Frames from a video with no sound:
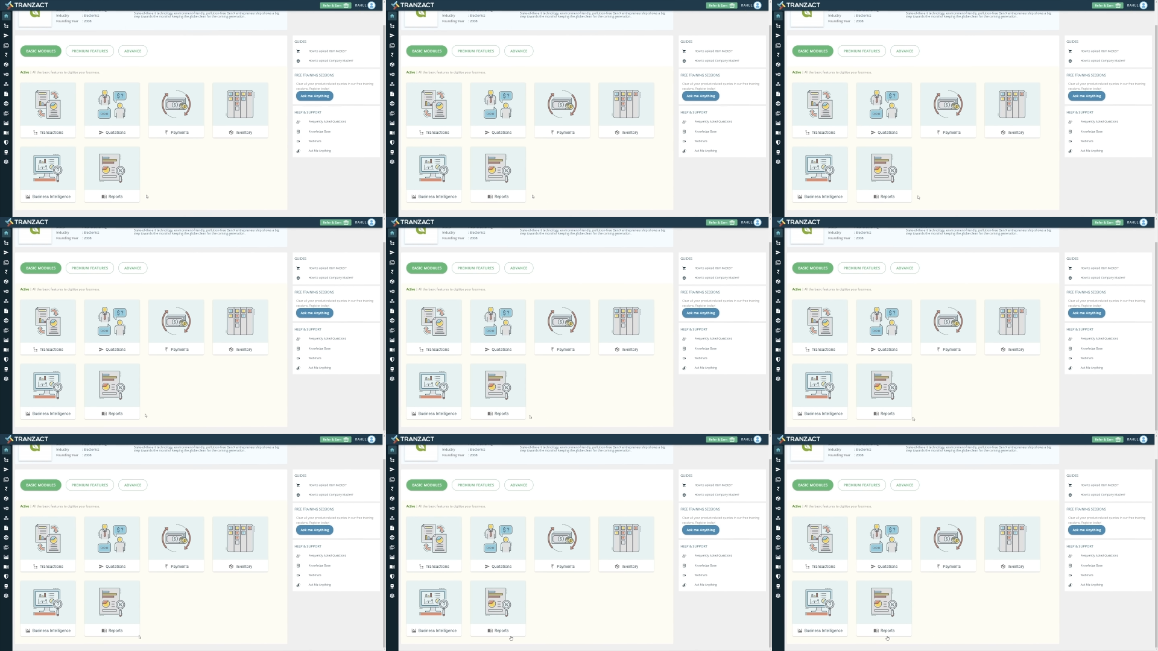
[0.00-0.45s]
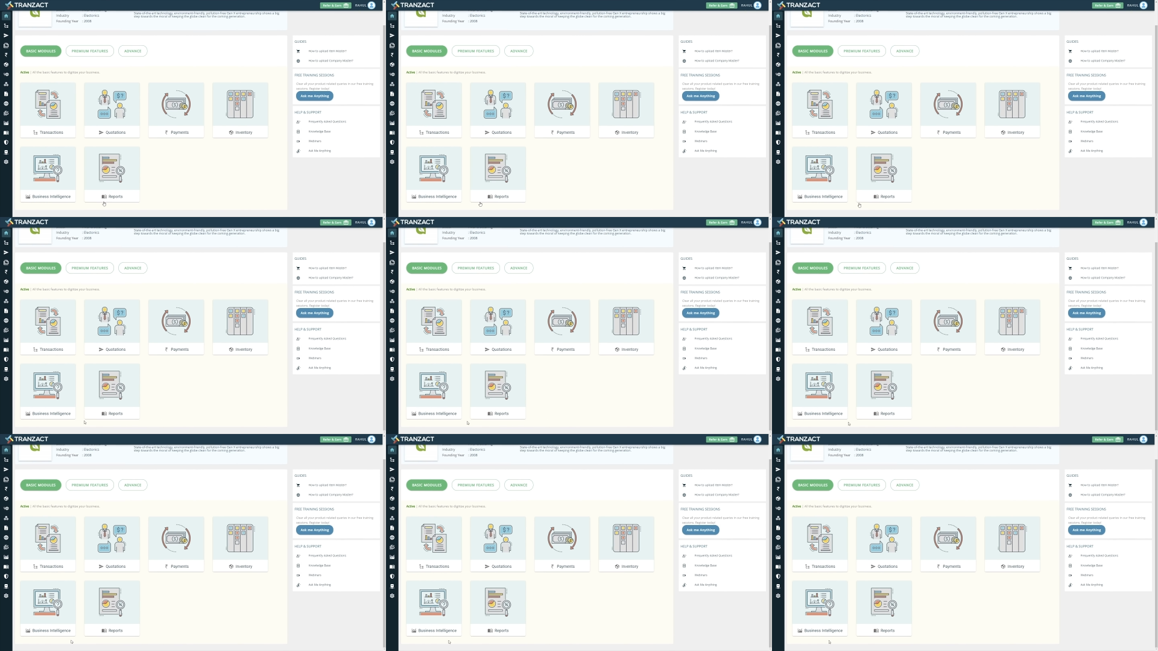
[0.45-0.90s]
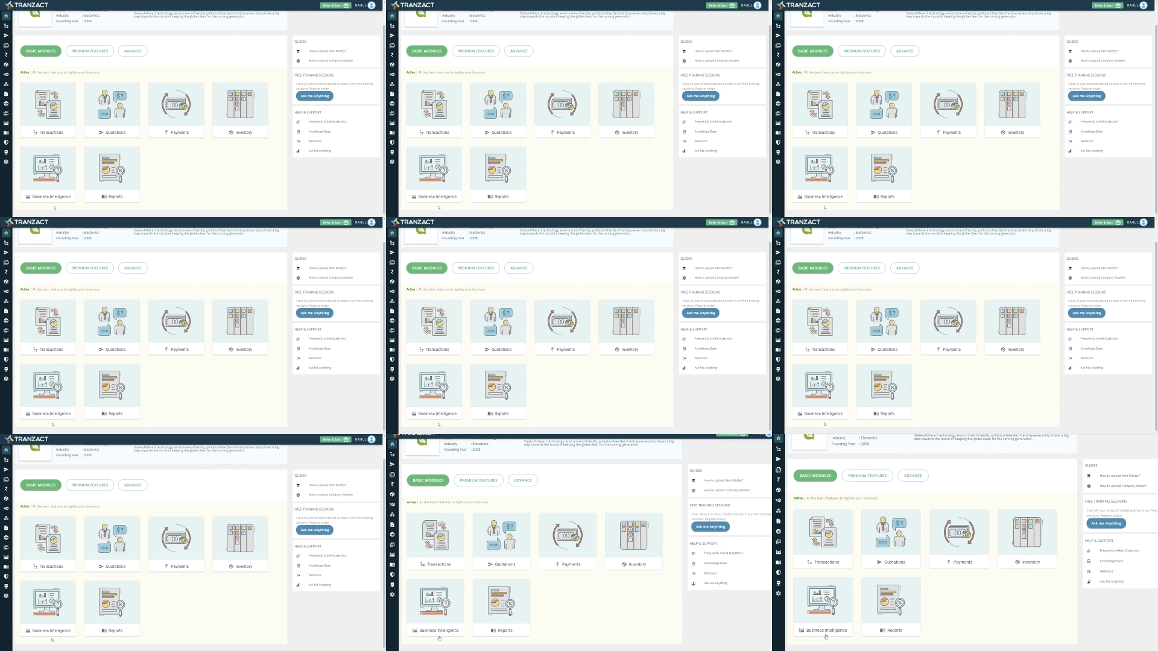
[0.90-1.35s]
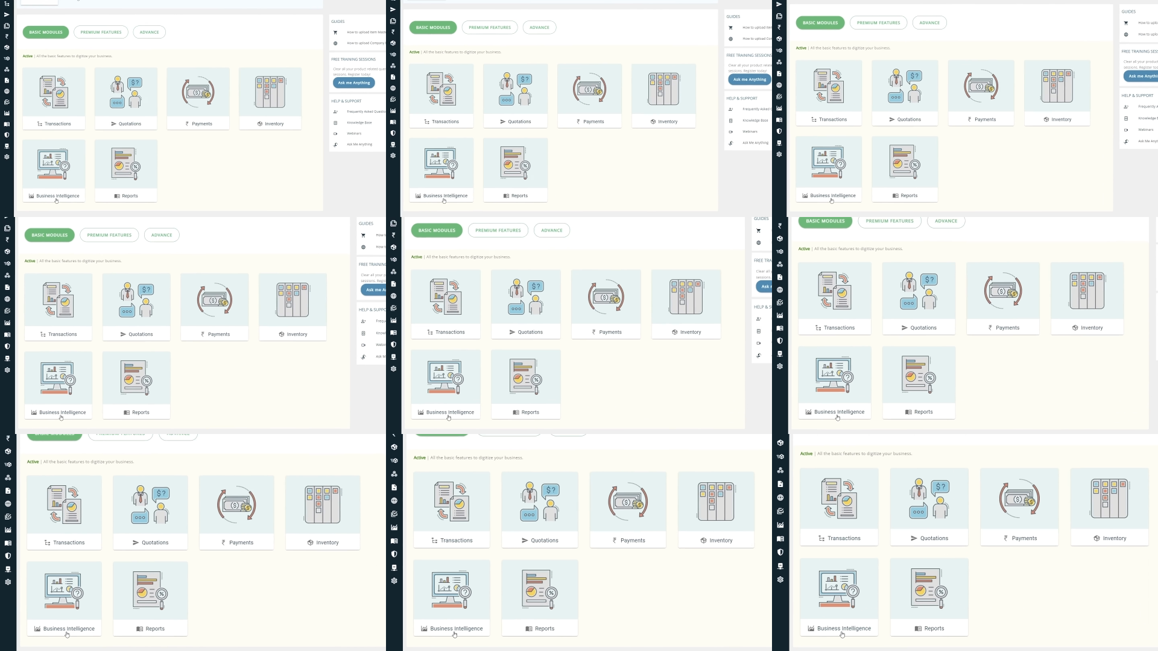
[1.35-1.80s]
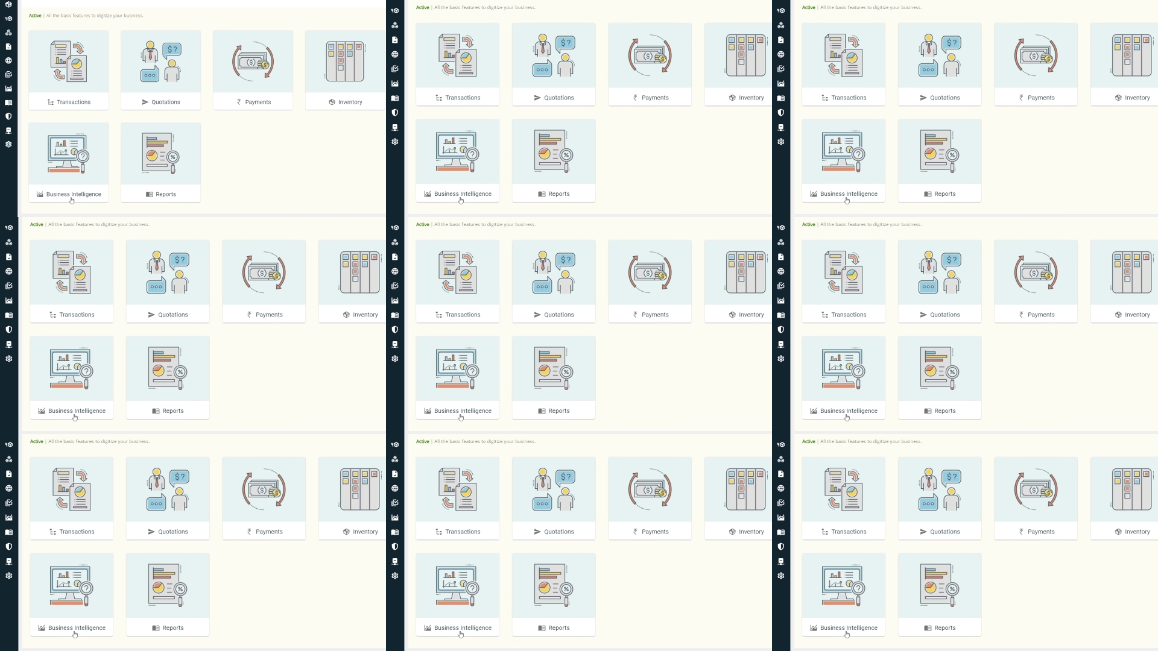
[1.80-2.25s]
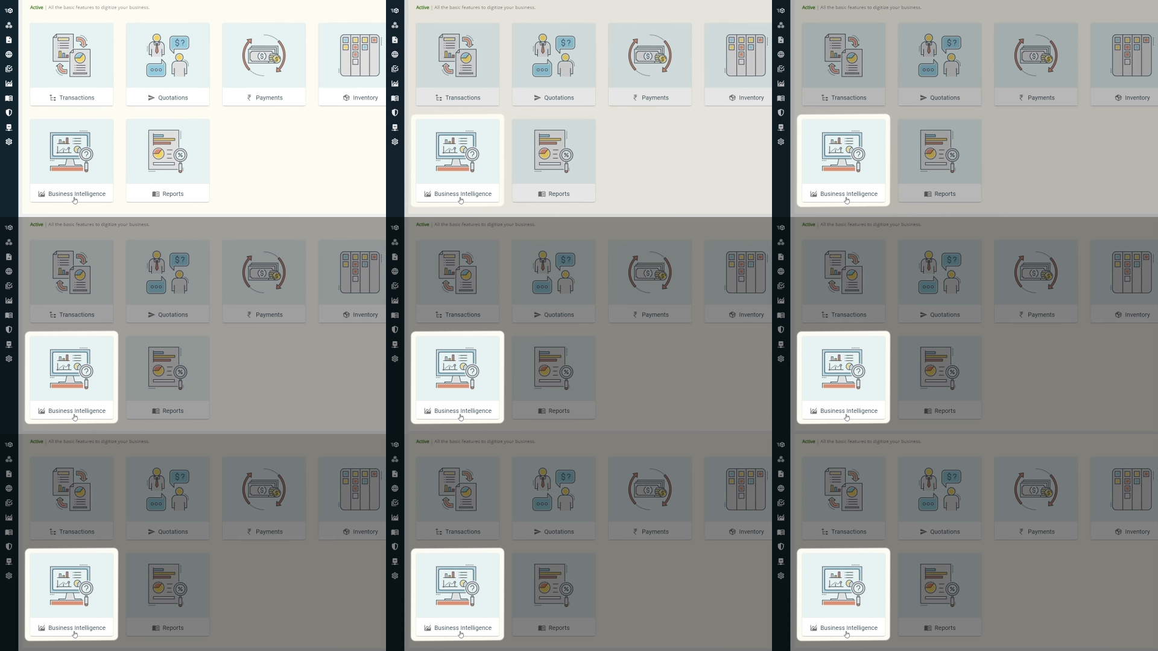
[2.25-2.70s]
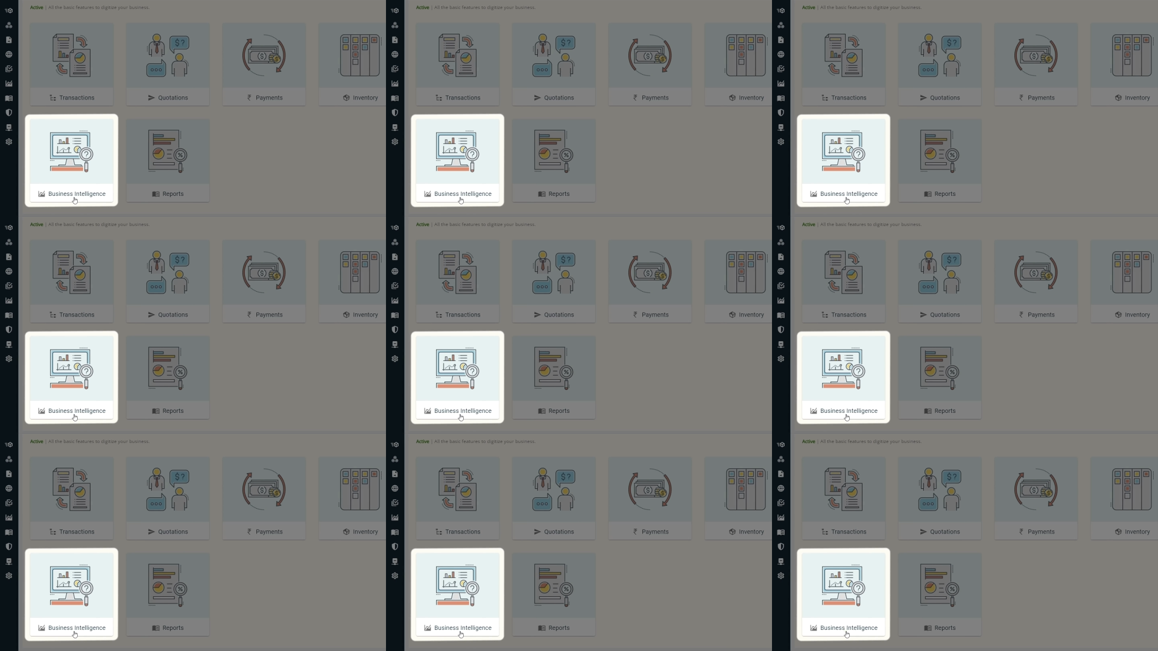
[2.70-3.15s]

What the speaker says: [unreadable: no face in view]